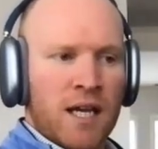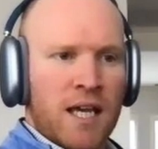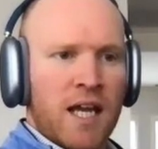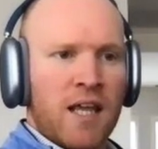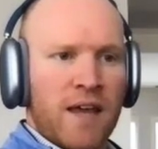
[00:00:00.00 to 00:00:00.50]

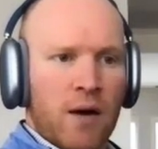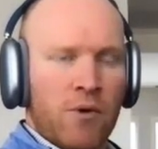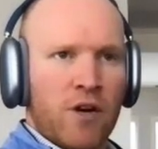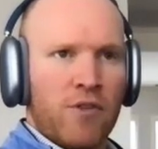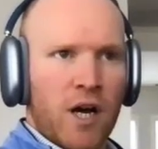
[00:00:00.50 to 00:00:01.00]
getting that
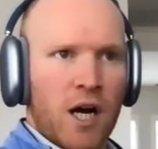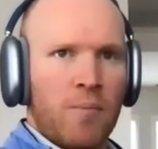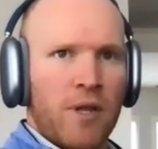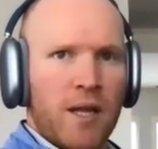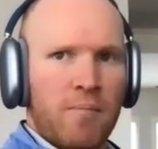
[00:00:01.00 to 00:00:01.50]
one over the
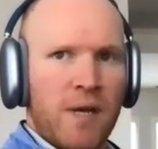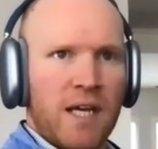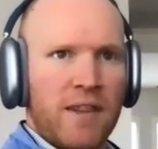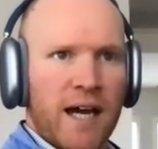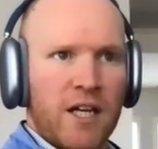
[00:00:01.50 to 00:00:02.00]
hump, and then
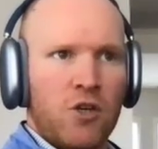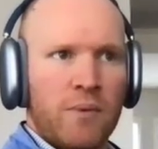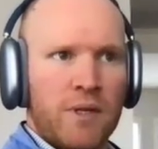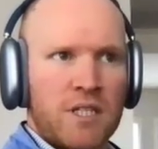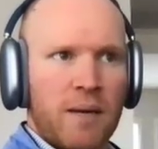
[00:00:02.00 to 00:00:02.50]
being that
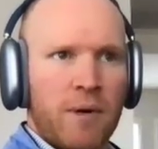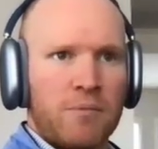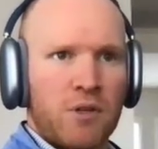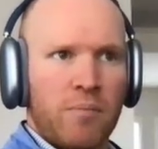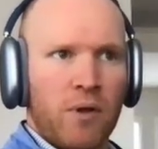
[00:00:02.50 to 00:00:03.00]
human to step up
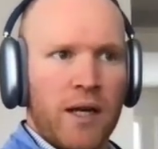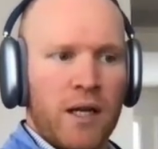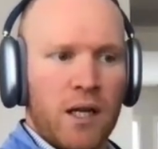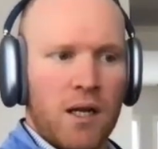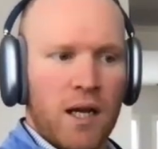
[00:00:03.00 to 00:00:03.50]
to the plate
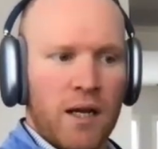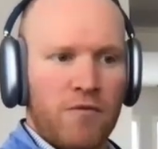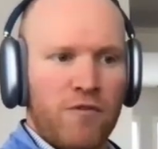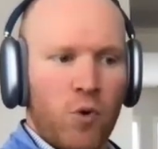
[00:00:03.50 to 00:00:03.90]
and